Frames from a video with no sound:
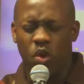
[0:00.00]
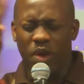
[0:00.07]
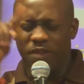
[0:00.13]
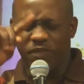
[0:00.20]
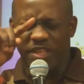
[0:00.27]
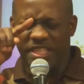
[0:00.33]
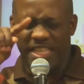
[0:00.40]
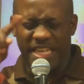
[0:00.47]
know
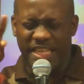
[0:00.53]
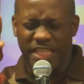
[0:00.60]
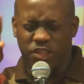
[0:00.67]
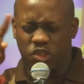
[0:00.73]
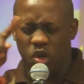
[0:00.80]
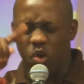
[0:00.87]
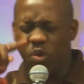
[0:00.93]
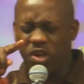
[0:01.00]
everything
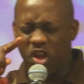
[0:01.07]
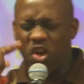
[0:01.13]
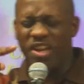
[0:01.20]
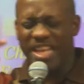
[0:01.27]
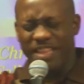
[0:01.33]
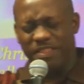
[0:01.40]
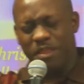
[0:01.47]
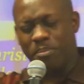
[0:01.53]
that's going
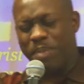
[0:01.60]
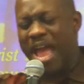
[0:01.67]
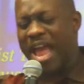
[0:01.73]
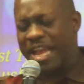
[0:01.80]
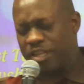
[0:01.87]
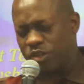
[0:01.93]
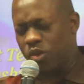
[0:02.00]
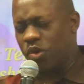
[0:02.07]
on in the
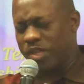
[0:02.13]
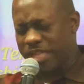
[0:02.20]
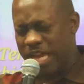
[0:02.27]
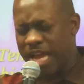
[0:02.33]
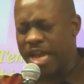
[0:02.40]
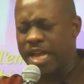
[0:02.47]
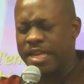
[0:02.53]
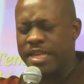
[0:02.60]
back, Lord
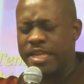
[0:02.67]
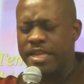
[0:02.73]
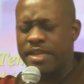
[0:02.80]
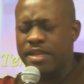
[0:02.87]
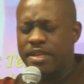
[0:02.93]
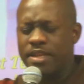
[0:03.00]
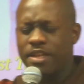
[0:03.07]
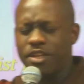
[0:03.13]
God.
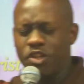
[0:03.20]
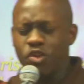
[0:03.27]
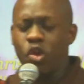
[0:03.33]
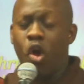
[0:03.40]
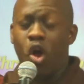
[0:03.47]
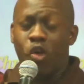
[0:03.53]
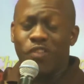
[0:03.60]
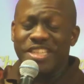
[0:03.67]
You
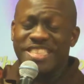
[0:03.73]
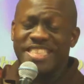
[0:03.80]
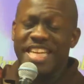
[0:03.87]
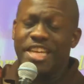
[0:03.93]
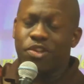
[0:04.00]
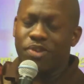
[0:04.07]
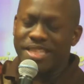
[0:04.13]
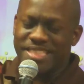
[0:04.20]
know all the
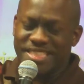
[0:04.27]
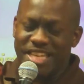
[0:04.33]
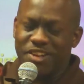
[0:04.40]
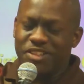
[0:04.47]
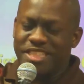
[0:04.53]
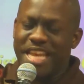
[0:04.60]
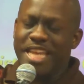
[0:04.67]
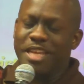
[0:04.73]
secrets
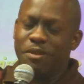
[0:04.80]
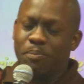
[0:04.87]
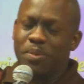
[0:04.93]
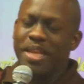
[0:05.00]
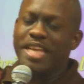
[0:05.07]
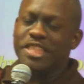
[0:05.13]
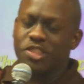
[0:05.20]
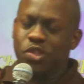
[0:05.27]
that are
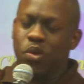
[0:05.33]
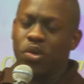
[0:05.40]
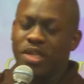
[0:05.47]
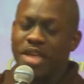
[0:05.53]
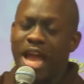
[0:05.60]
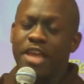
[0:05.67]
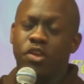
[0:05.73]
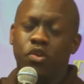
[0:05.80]
taking place,
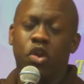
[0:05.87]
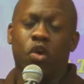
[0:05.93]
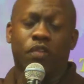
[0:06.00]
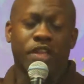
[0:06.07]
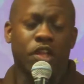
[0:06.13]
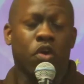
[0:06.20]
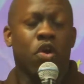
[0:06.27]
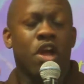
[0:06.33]
Lord God. You know
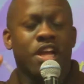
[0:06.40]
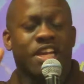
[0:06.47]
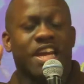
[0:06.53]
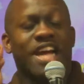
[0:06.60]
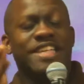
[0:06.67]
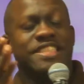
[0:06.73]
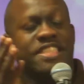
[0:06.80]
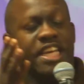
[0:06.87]
the little
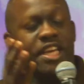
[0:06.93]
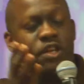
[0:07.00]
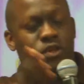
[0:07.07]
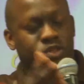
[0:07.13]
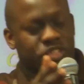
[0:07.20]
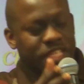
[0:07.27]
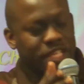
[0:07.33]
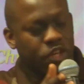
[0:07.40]
cut
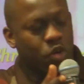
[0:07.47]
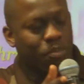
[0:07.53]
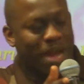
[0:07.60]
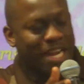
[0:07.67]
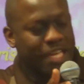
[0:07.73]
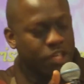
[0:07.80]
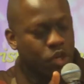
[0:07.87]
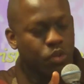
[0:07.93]
deals that
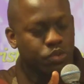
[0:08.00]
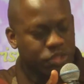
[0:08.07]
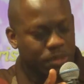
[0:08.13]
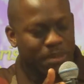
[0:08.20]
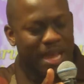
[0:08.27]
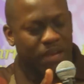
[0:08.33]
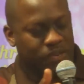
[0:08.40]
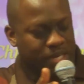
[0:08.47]
nobody knows
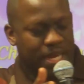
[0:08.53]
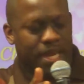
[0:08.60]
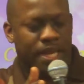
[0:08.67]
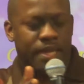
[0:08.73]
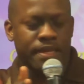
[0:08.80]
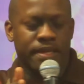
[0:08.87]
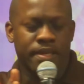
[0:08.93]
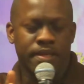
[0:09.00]
about,
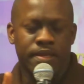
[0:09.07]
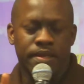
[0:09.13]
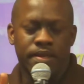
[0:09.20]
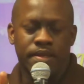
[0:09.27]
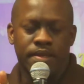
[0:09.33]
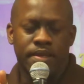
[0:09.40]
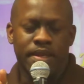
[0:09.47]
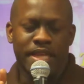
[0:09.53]
God.
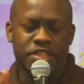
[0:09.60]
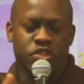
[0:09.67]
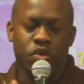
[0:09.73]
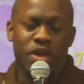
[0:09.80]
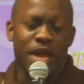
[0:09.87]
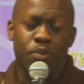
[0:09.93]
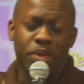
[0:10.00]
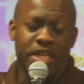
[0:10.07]
And
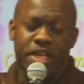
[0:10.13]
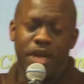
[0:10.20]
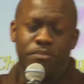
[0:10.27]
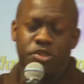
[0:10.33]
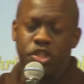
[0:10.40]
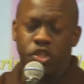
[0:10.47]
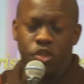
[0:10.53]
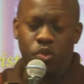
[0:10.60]
so, God, we
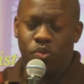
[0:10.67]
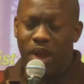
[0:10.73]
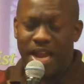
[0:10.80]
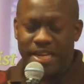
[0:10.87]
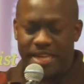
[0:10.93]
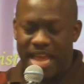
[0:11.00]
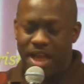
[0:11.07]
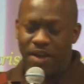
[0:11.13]
come to you
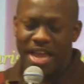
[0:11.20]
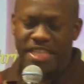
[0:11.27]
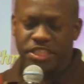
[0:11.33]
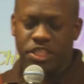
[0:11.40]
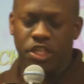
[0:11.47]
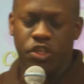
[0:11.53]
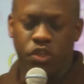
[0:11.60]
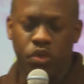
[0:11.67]
right now
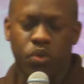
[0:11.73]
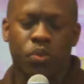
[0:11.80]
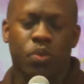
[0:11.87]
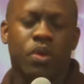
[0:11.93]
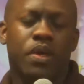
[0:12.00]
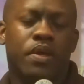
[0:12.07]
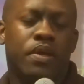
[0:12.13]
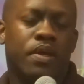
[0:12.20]
asking
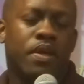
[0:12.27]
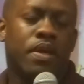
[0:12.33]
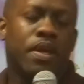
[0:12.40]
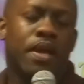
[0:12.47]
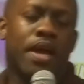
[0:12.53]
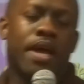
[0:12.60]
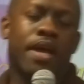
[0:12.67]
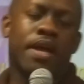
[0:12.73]
you
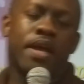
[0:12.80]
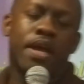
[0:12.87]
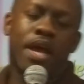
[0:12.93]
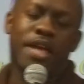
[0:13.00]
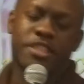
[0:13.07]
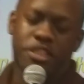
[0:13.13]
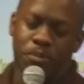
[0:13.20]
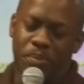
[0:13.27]
uh,
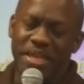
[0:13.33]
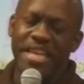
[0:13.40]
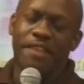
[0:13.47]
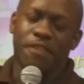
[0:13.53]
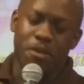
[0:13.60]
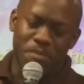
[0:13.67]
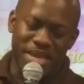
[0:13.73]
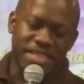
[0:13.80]
uh, to be
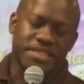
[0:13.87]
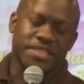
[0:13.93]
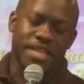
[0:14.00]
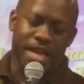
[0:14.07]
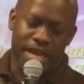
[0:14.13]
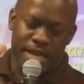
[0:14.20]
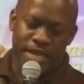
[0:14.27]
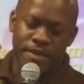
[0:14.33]
in the midst,
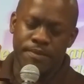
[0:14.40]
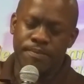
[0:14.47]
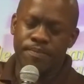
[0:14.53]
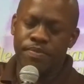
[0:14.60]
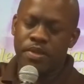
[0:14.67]
God.